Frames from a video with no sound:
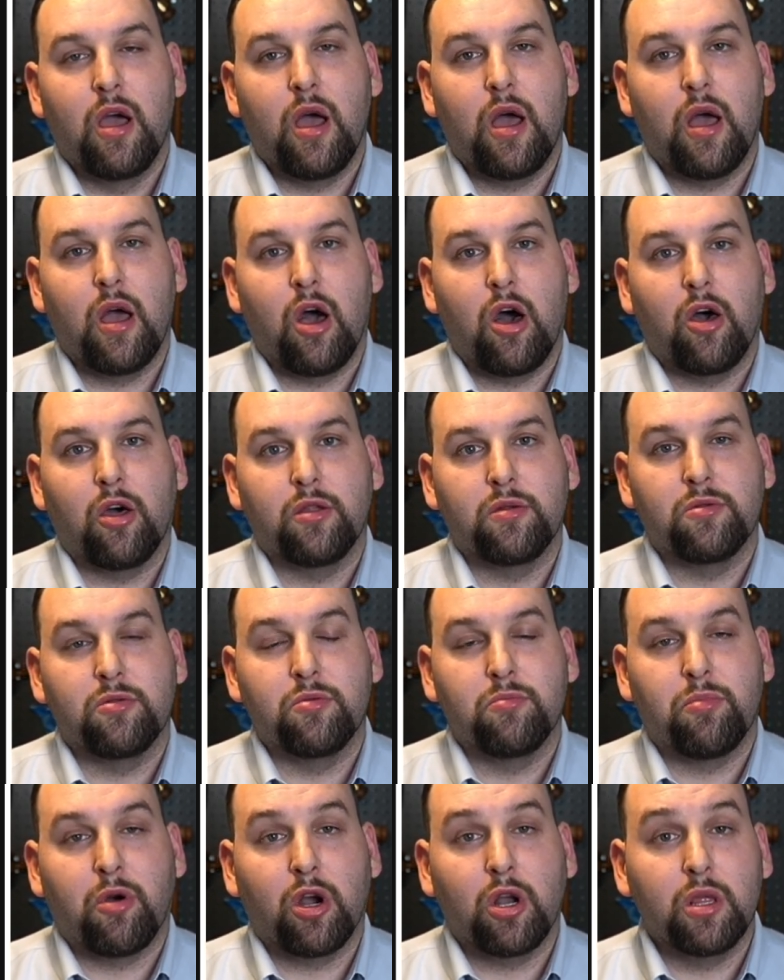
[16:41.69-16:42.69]
on
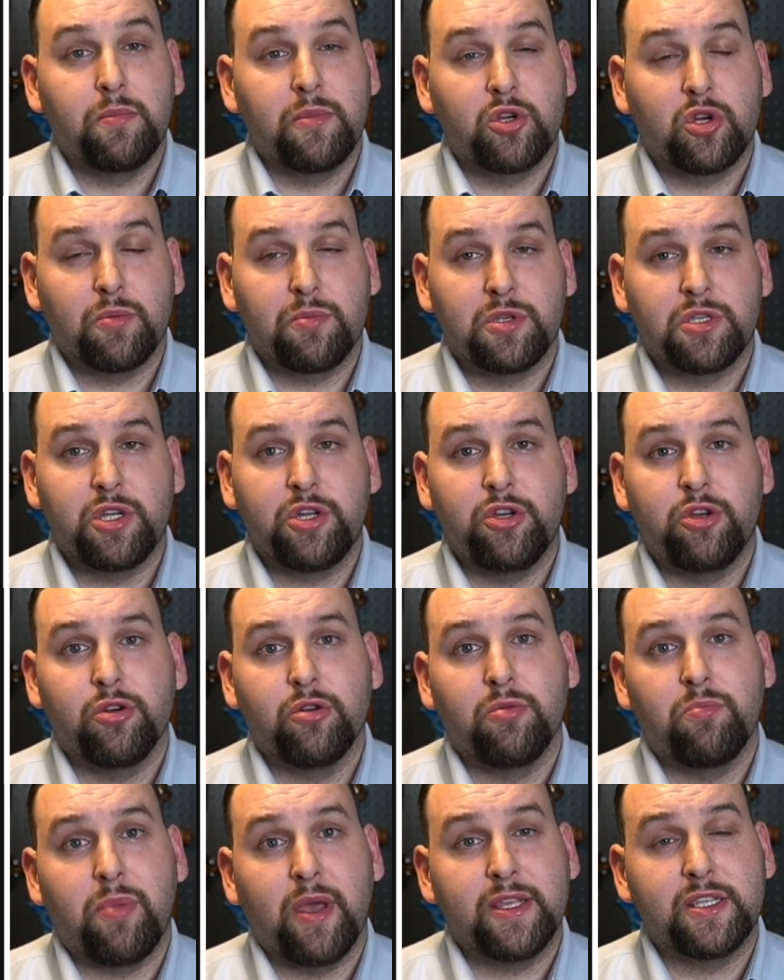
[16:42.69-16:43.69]
parliamentary
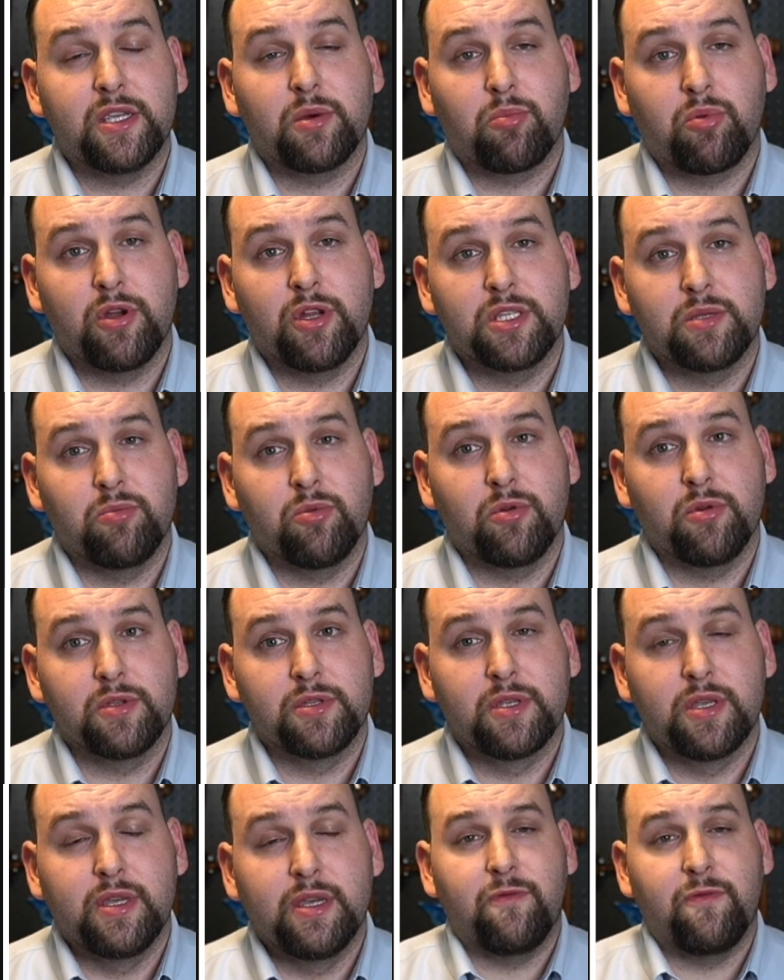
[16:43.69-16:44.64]
procedure, basic principles,